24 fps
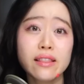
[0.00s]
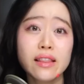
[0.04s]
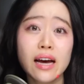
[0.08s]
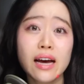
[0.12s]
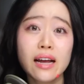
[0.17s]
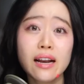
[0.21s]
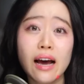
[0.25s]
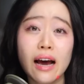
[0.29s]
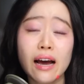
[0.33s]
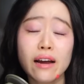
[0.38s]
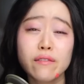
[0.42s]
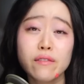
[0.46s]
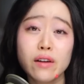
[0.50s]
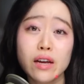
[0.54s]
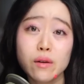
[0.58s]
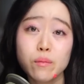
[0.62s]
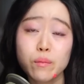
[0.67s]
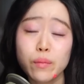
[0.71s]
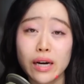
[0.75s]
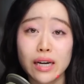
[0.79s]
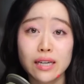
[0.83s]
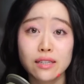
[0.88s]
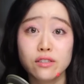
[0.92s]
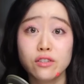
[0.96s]
that, I ran
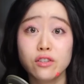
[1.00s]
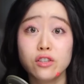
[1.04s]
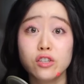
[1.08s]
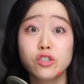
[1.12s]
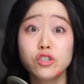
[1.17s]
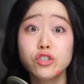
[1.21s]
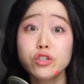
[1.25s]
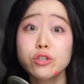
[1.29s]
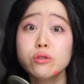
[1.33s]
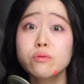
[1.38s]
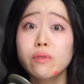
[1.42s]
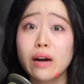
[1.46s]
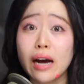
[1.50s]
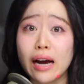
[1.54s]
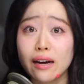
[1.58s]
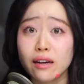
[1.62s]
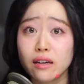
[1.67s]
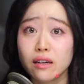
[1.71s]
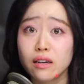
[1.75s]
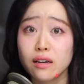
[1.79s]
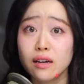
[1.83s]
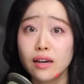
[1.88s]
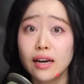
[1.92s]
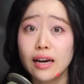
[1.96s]
back to the shoe
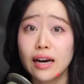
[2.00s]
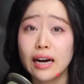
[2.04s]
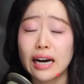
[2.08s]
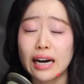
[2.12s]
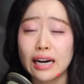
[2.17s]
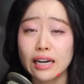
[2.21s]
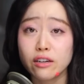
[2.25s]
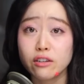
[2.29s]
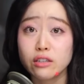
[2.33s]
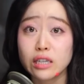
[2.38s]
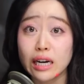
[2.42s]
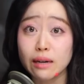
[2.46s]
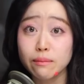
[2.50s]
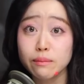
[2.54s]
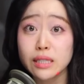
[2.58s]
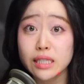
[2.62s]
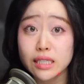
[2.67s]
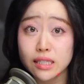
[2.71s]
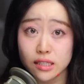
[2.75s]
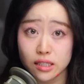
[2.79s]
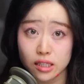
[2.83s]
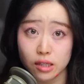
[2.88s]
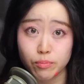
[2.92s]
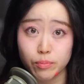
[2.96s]
rack. I grabbed the
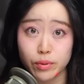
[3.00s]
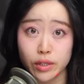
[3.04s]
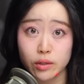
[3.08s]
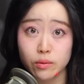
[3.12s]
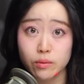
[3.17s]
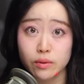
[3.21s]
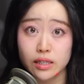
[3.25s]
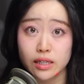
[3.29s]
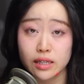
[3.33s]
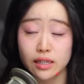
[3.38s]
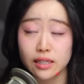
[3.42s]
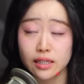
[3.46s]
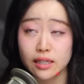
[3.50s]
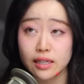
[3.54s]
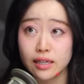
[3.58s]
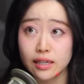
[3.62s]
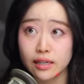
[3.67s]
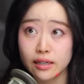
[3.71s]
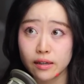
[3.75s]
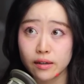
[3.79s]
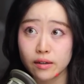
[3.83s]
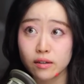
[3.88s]
slipper with the